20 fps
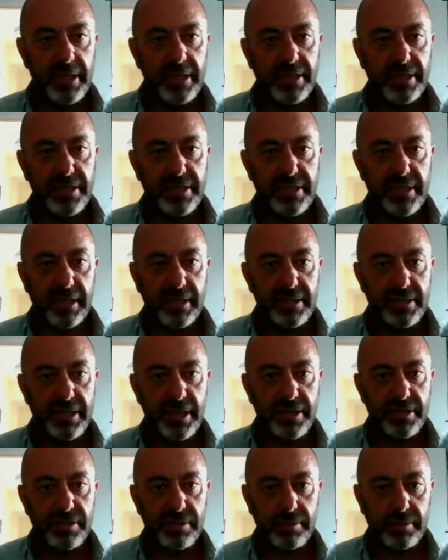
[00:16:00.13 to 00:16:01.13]

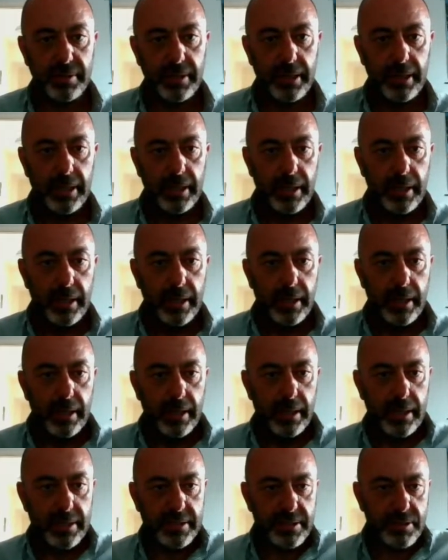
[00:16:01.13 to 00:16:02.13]
initialization.
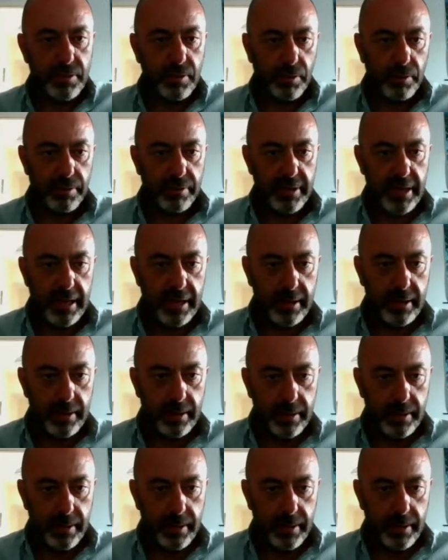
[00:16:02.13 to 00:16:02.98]
Let's go there.